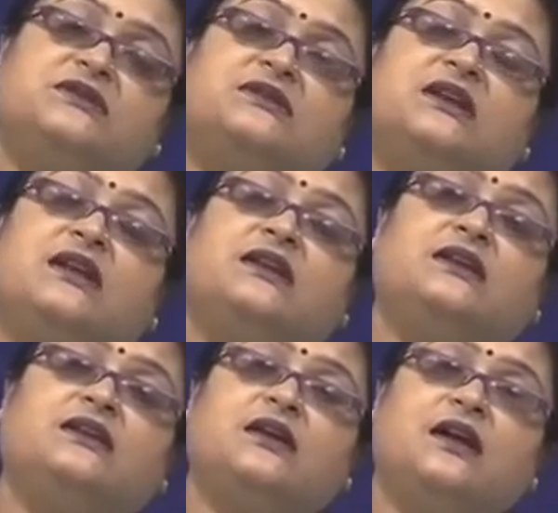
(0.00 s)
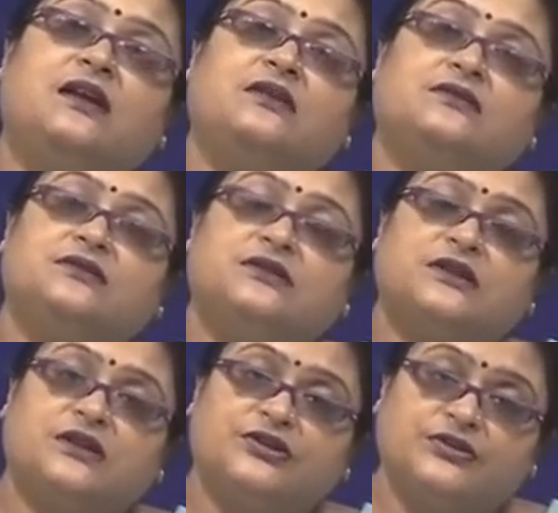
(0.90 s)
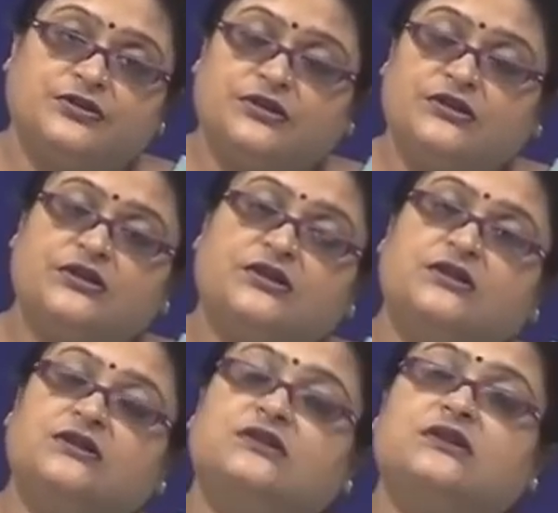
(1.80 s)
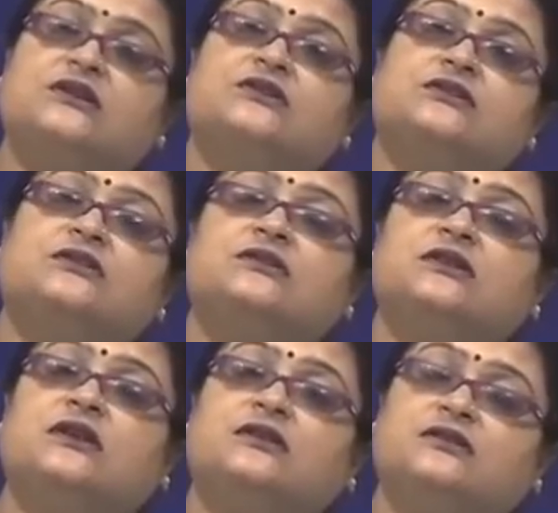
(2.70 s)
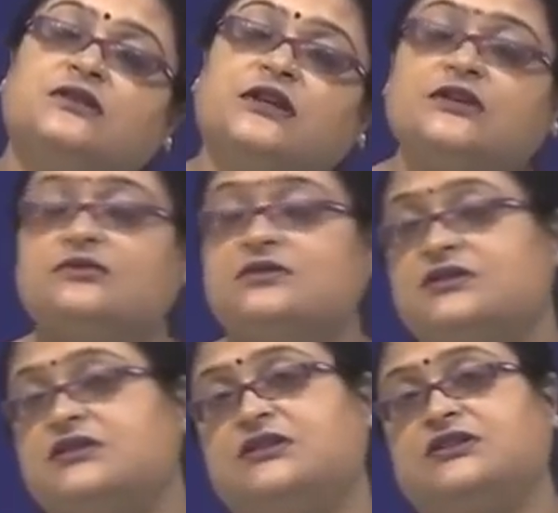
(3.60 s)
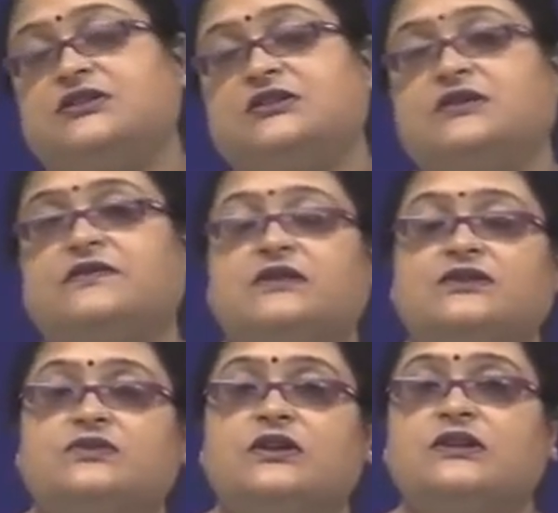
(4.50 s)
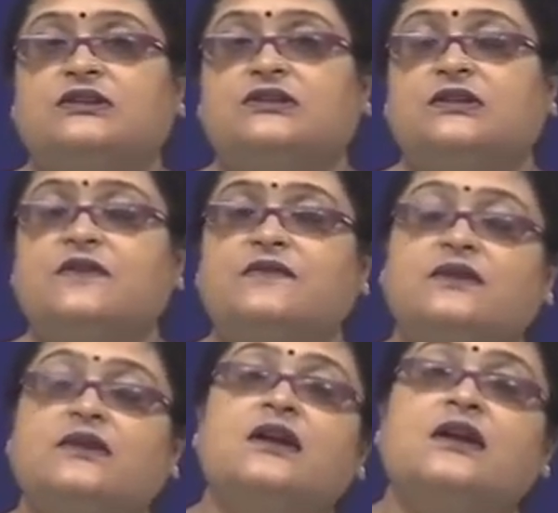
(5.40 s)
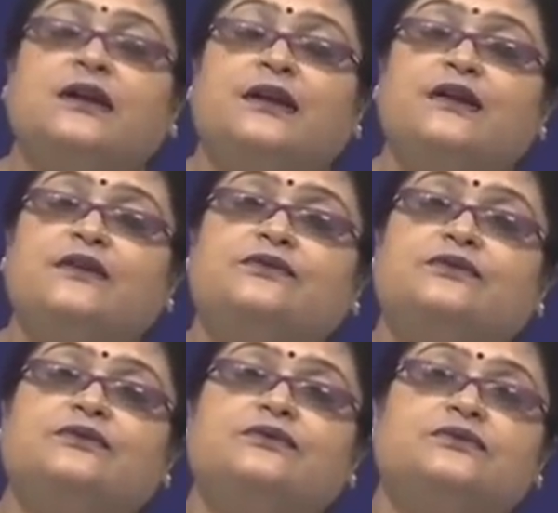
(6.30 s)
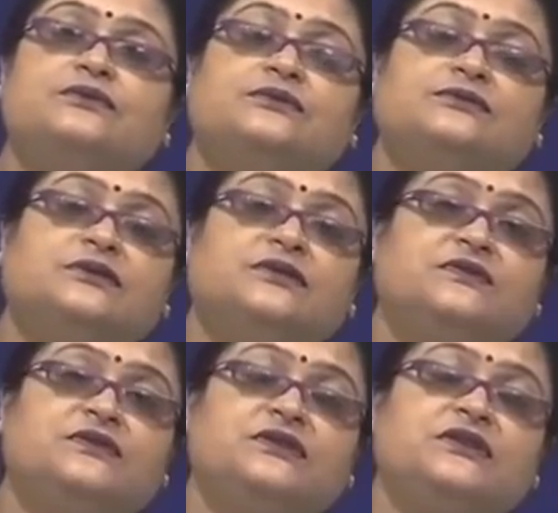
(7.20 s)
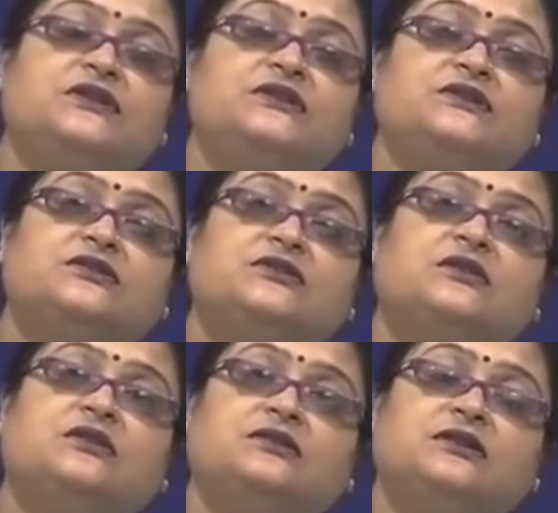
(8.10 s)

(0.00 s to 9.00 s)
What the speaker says: scanning and discussion, internal discussions, and taking those decisions at the very strategic level. If the signals are not